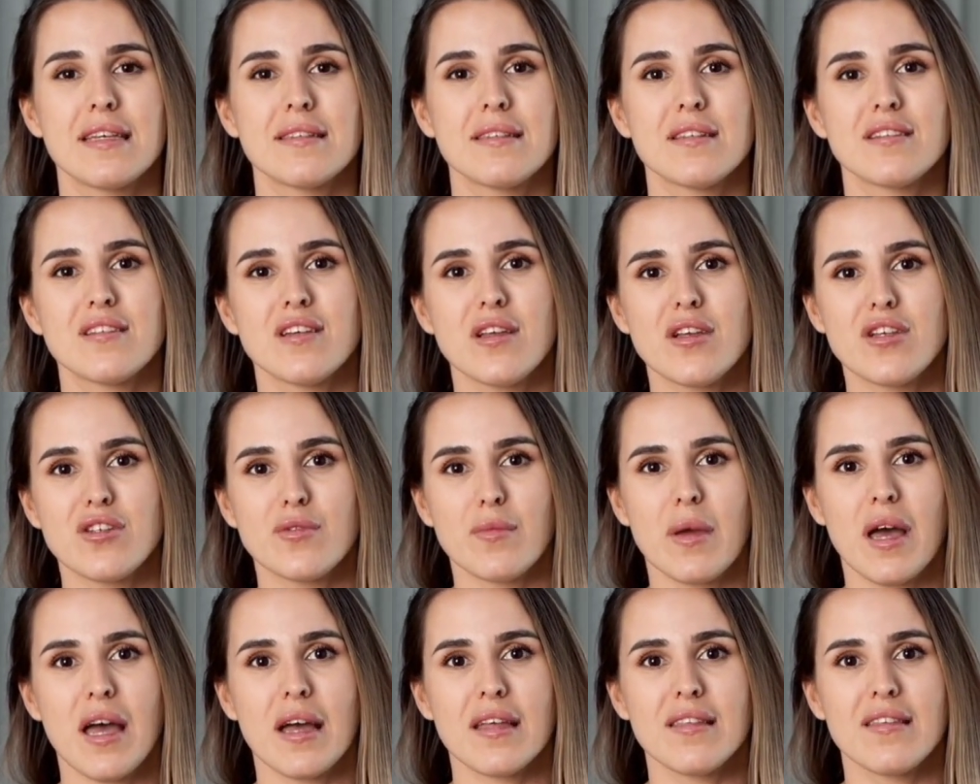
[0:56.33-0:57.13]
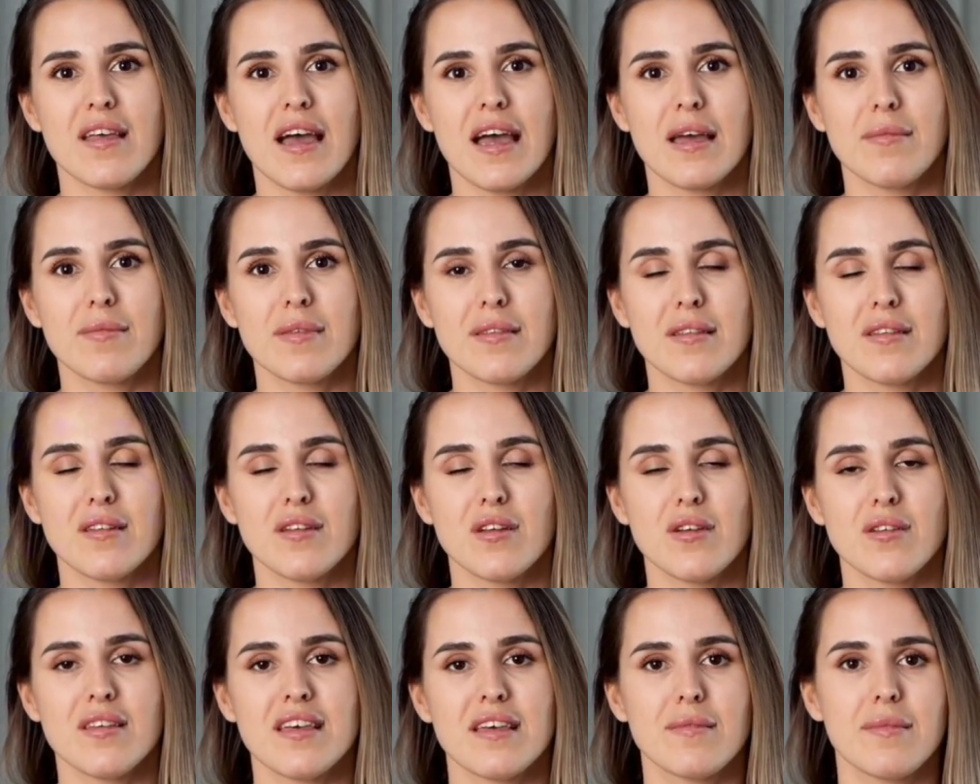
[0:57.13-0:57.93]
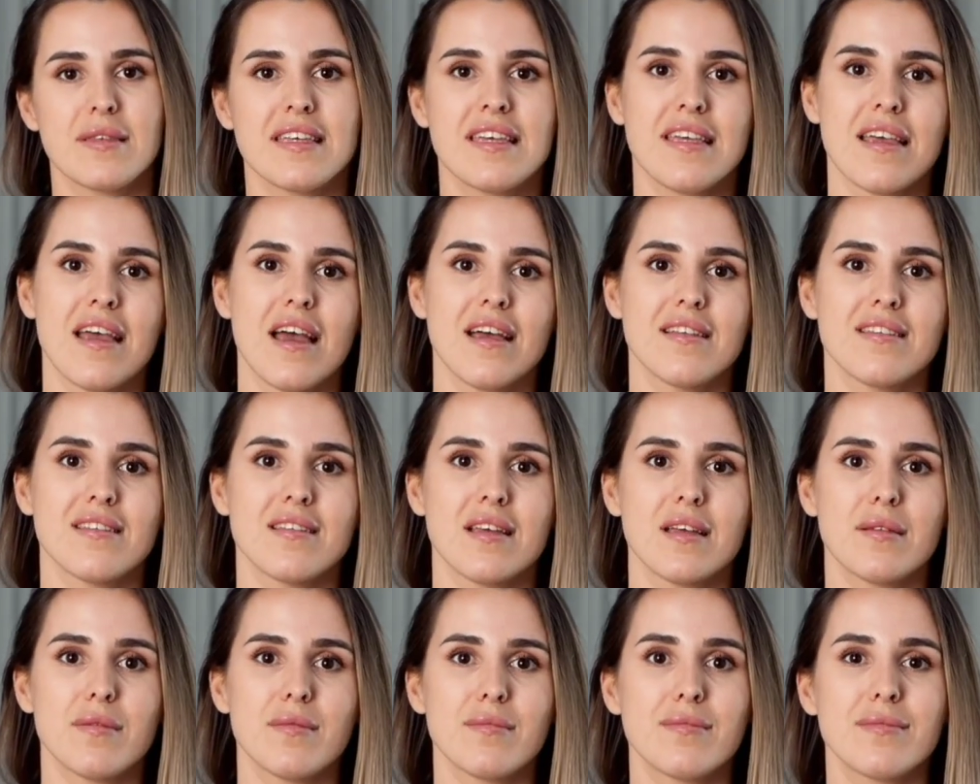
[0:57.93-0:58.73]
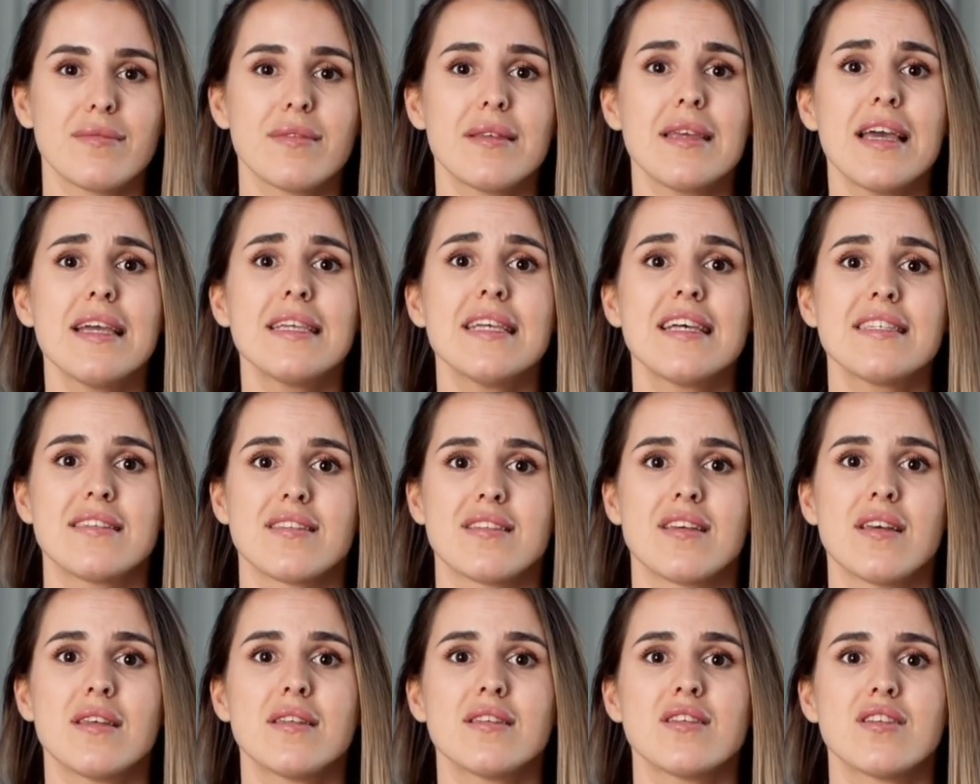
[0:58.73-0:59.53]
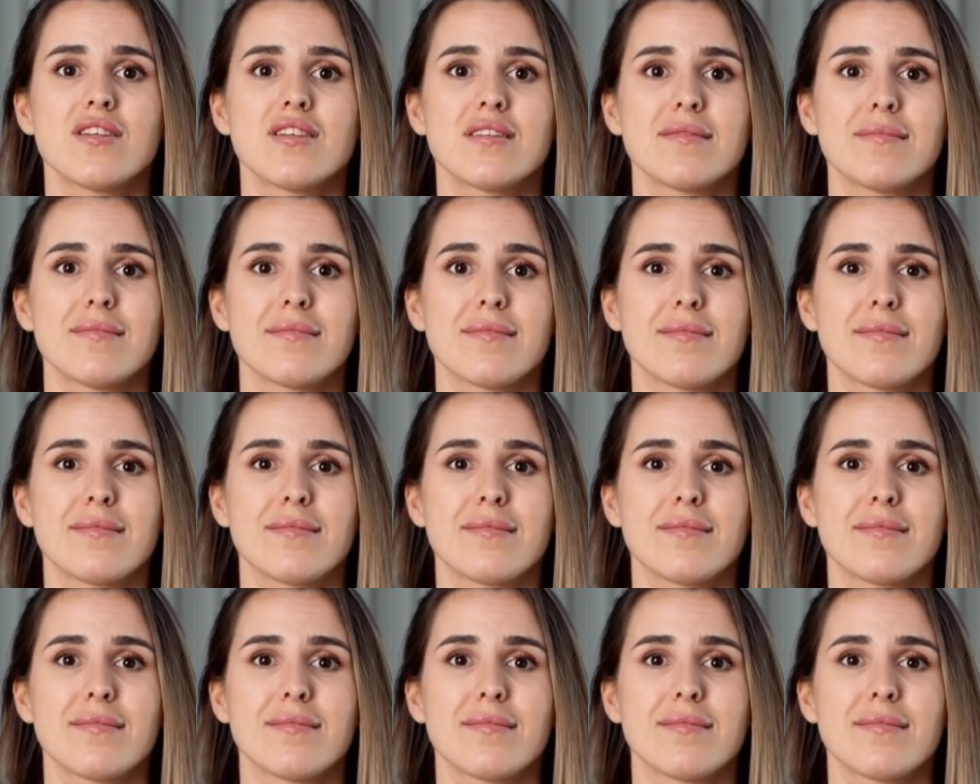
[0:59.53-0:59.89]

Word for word: In the search bar, type UDP Custom and hit search.